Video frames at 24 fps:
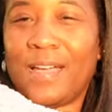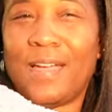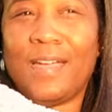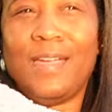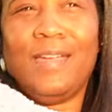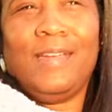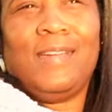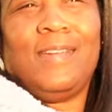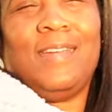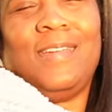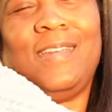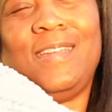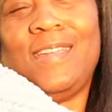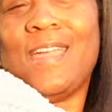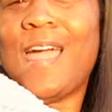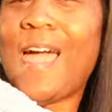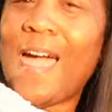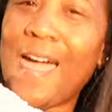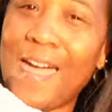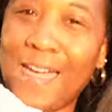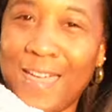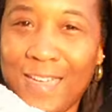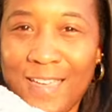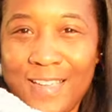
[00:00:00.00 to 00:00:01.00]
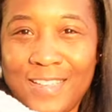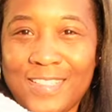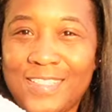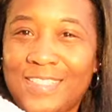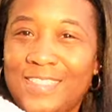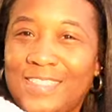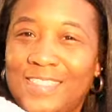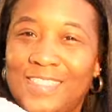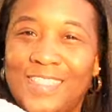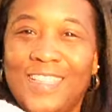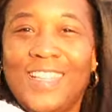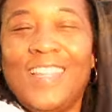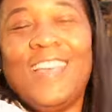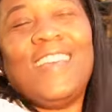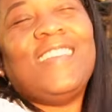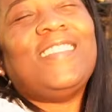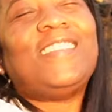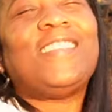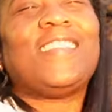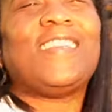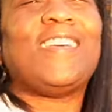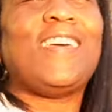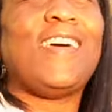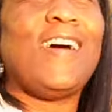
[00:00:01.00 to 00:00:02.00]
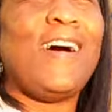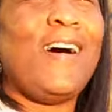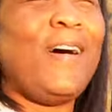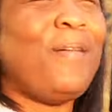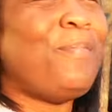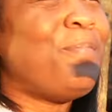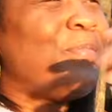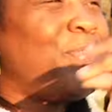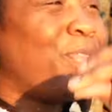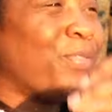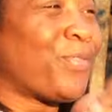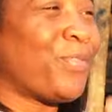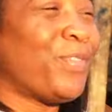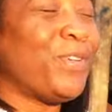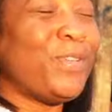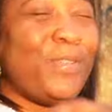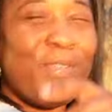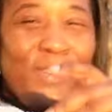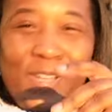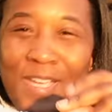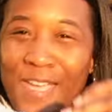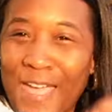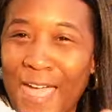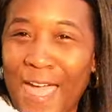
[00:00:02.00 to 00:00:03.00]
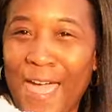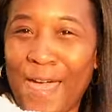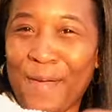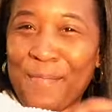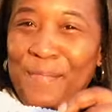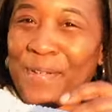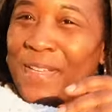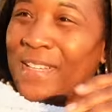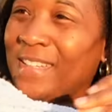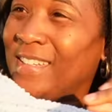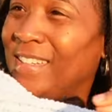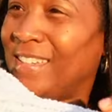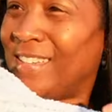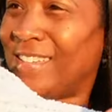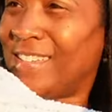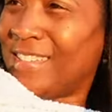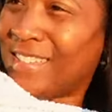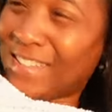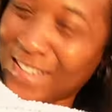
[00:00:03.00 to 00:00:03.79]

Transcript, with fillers: Like, ass, let come through cabin